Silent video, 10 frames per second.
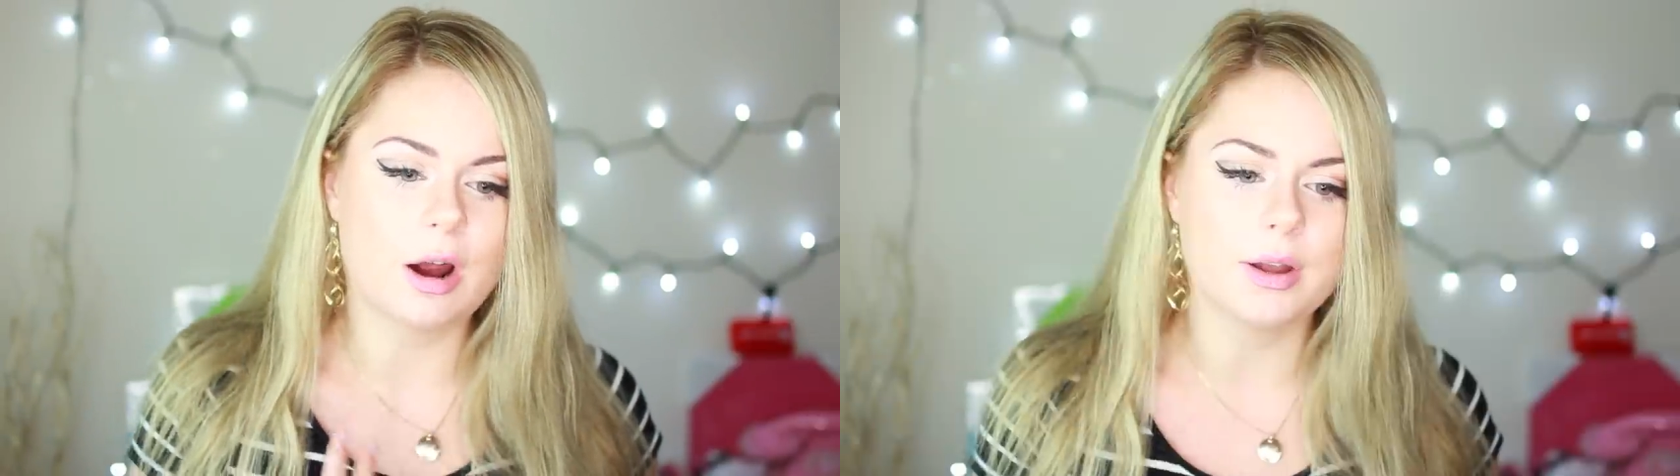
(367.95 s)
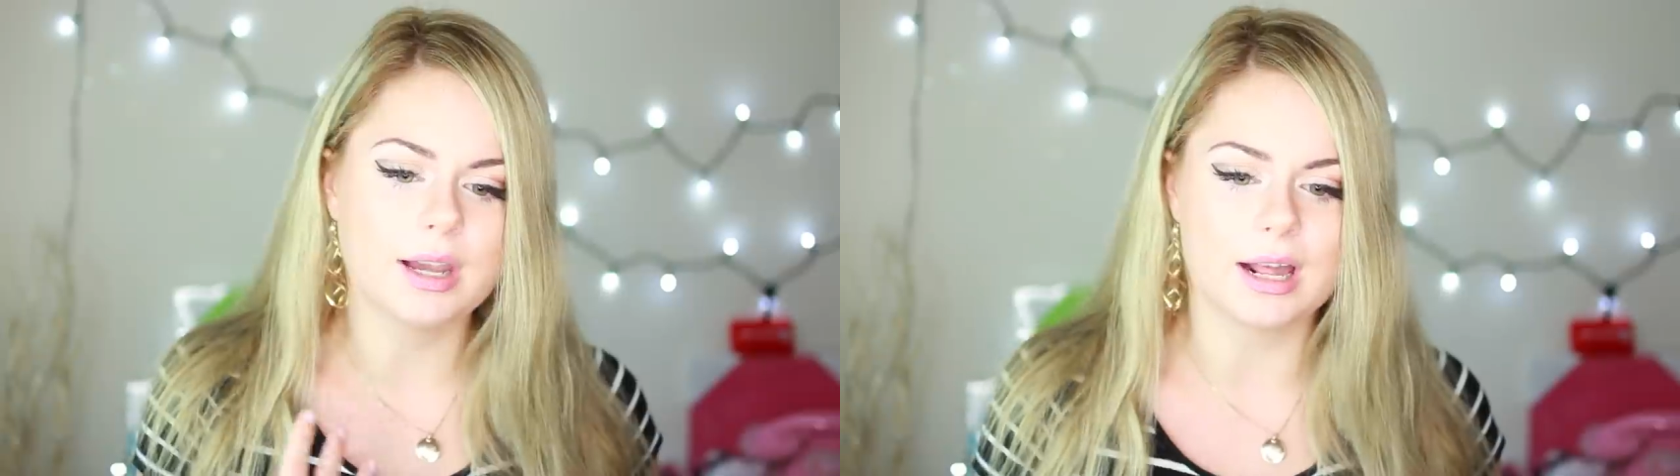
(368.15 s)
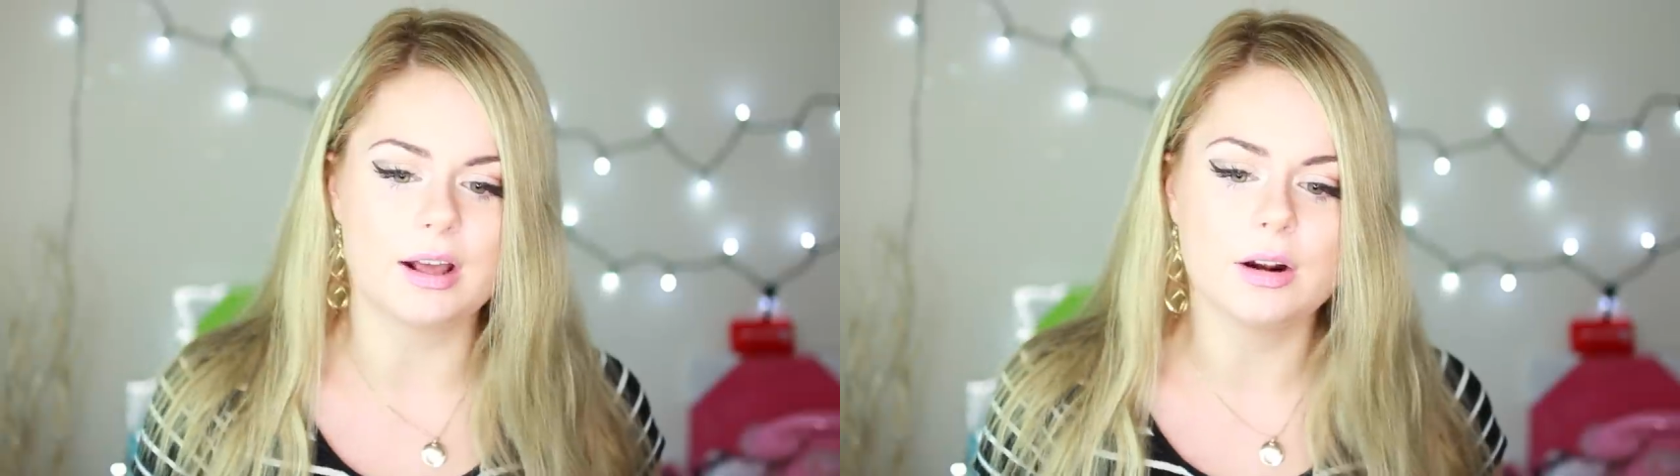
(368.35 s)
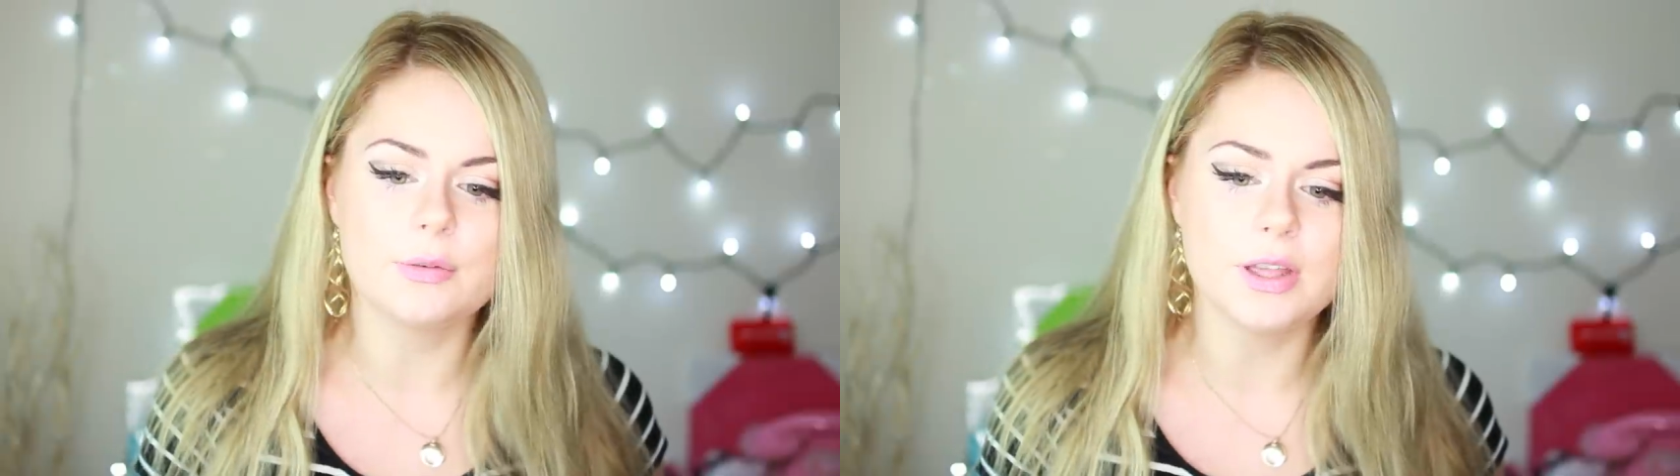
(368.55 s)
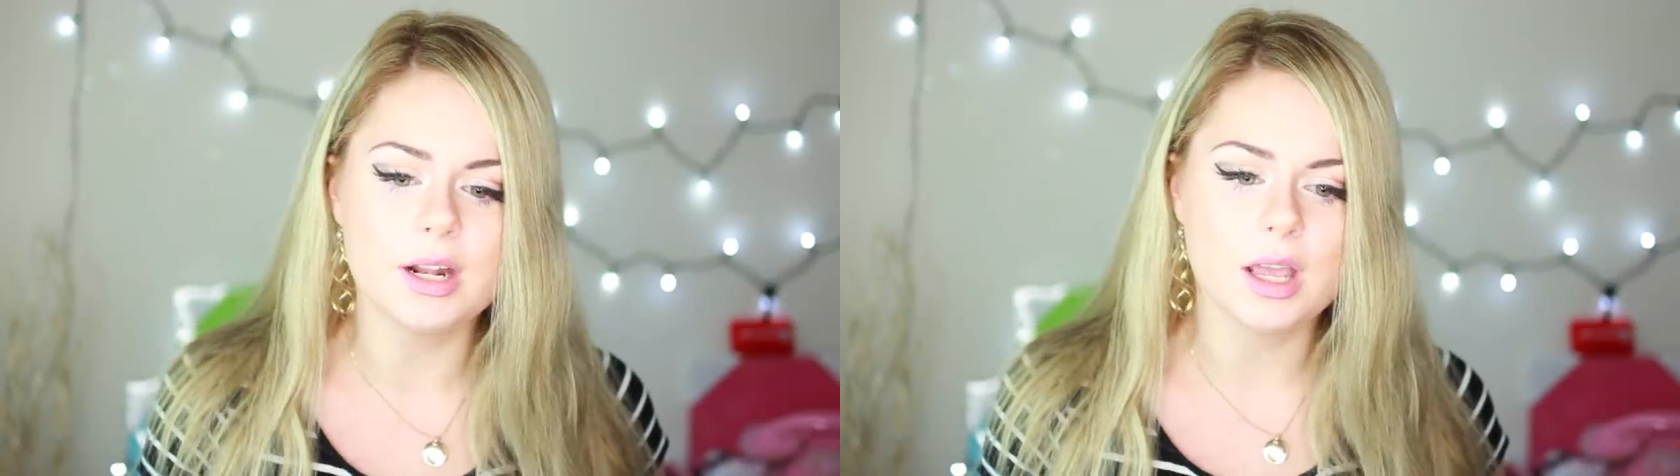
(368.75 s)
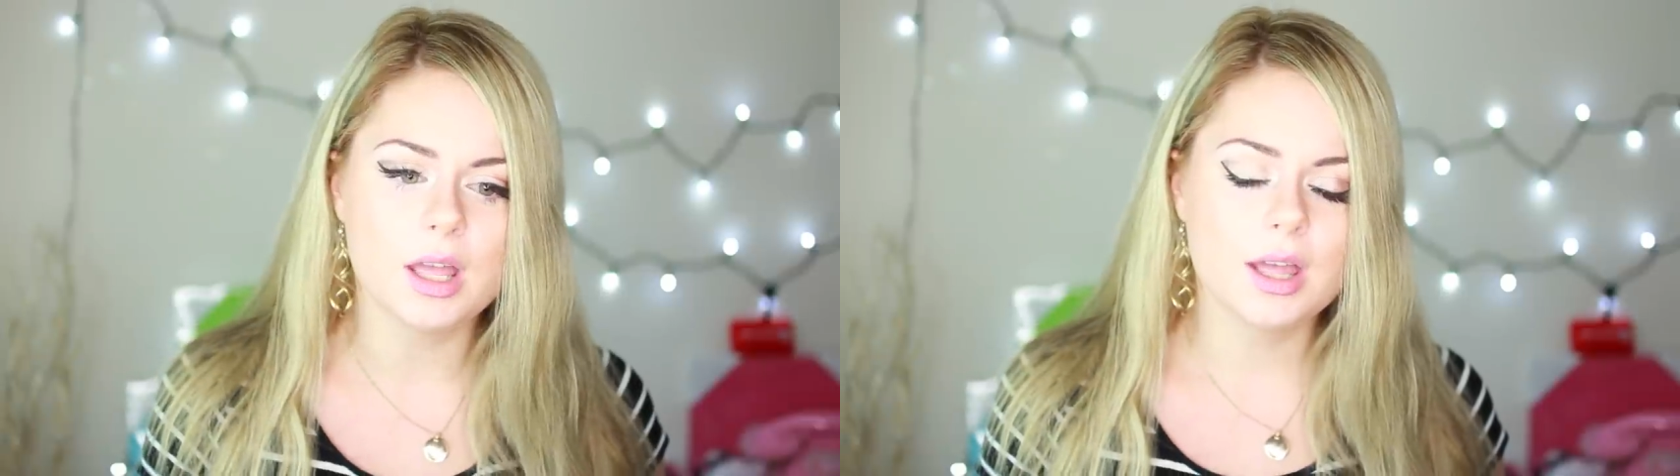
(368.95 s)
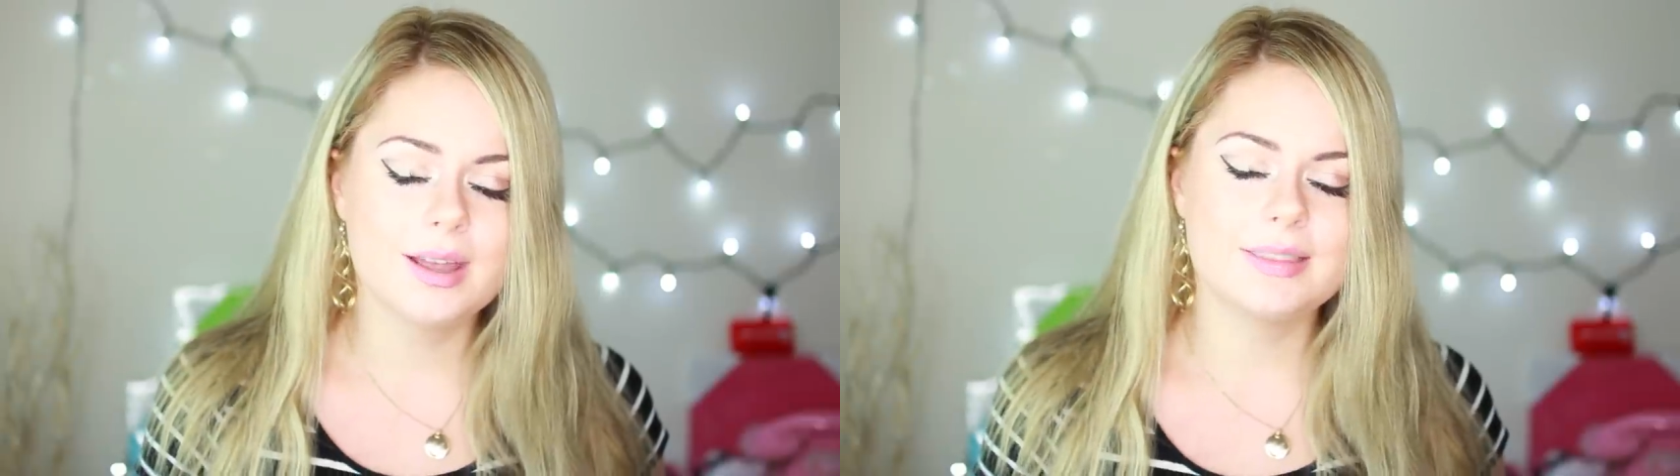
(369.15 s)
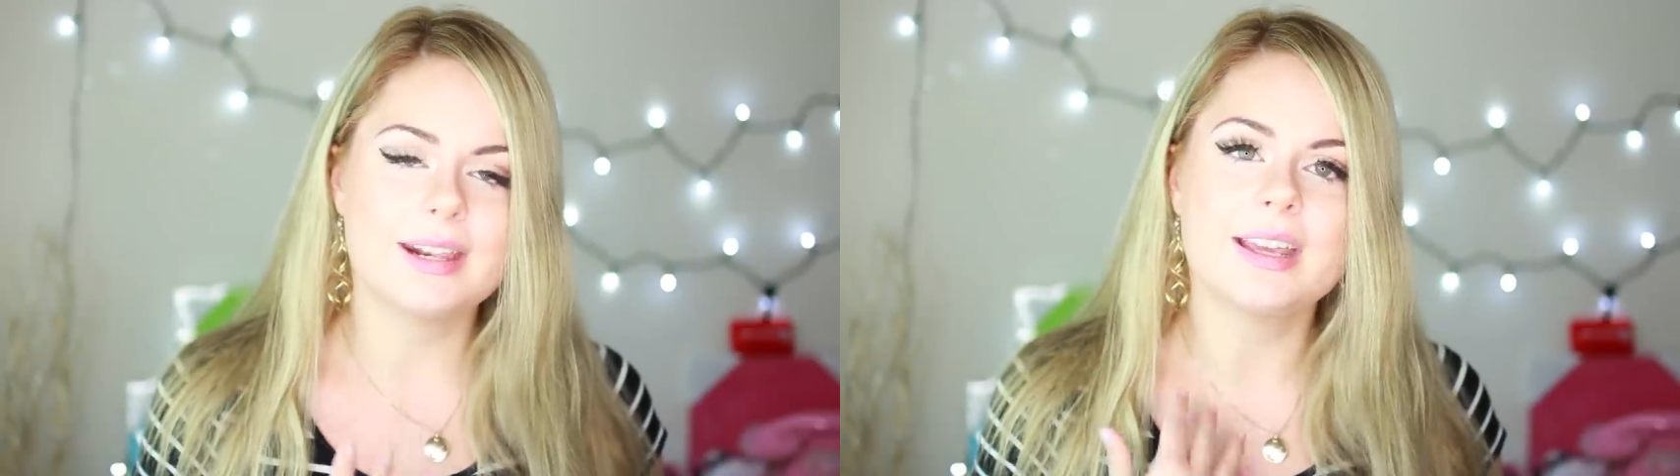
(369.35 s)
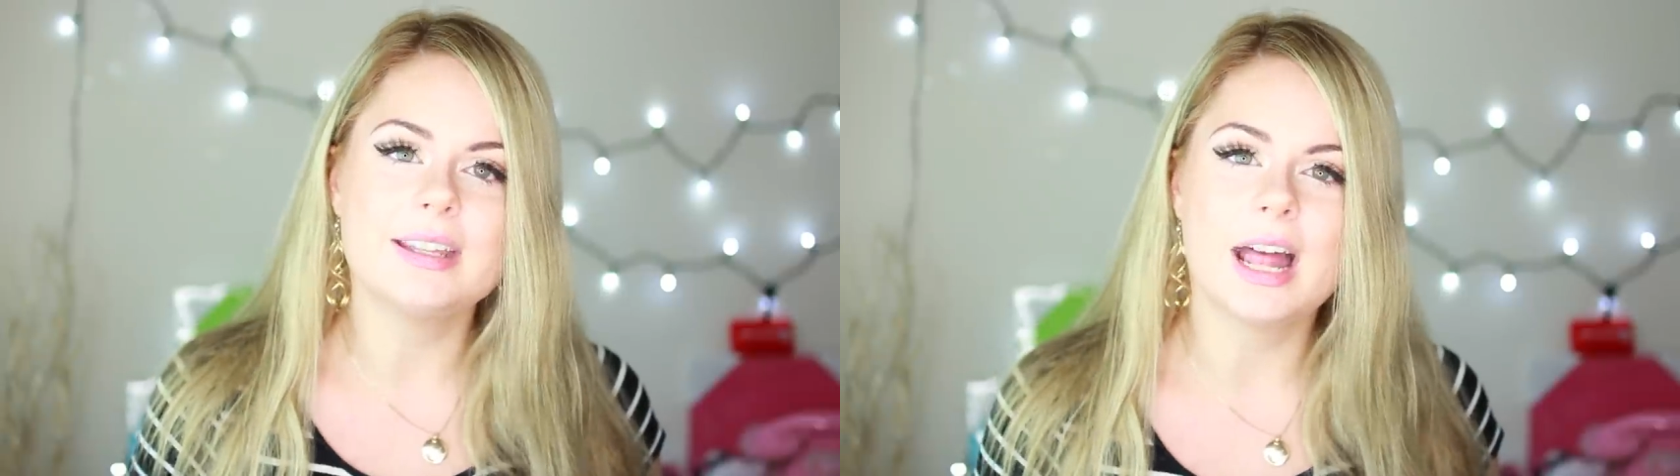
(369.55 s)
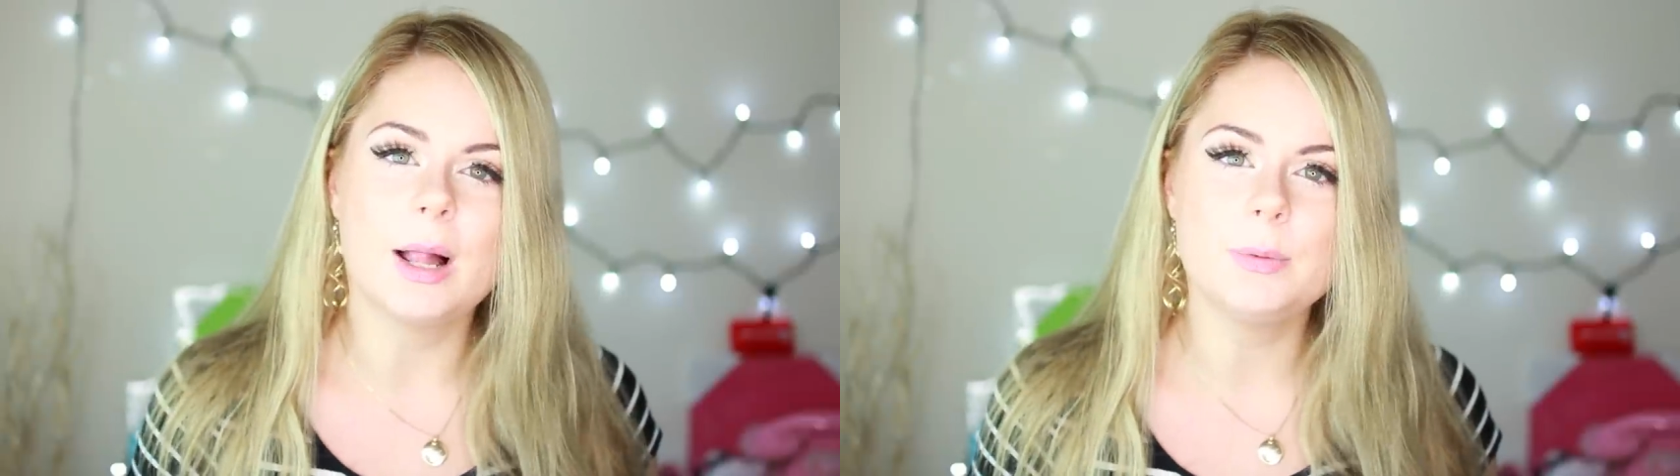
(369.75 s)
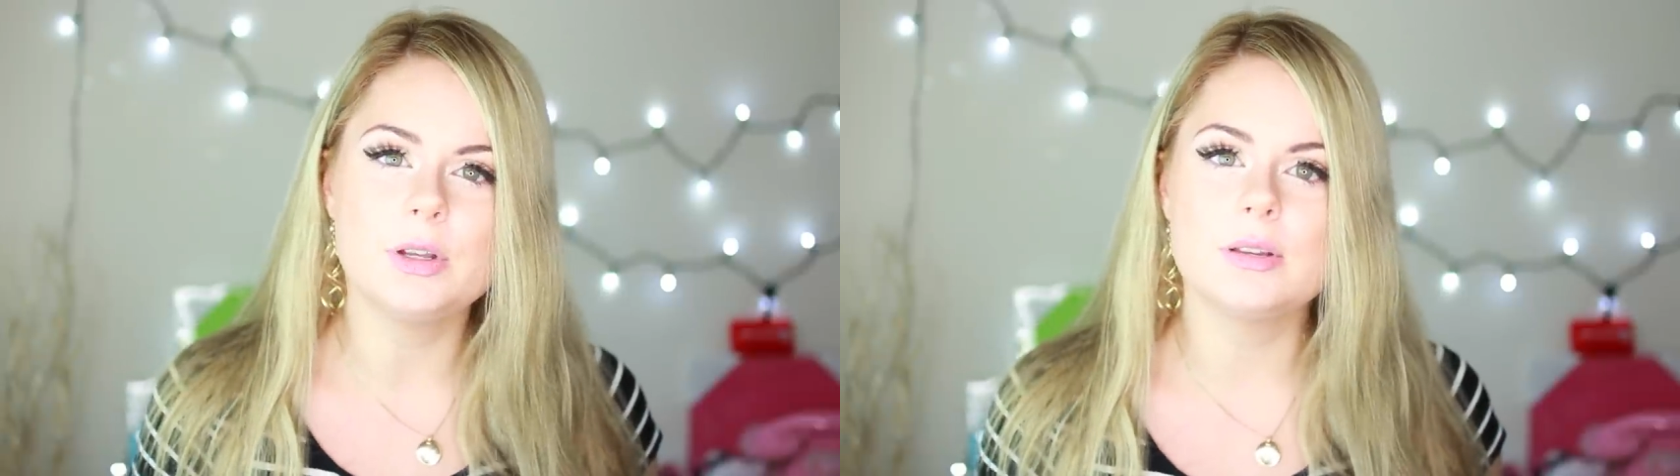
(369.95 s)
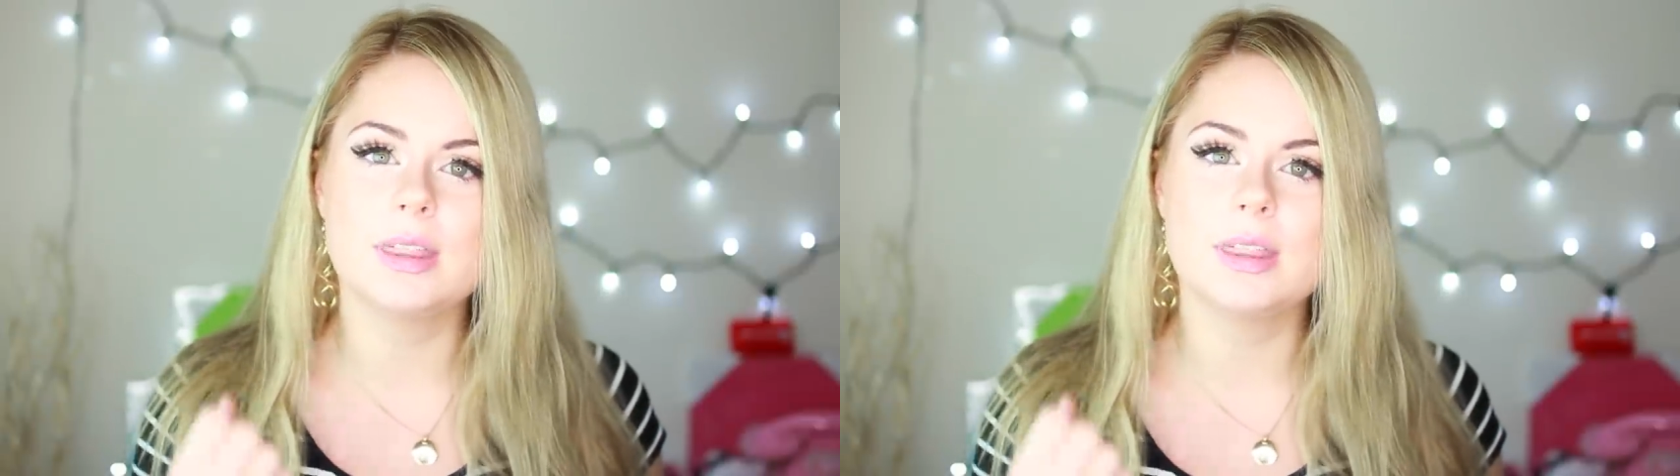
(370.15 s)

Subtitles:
how I got out of it, then I can help you.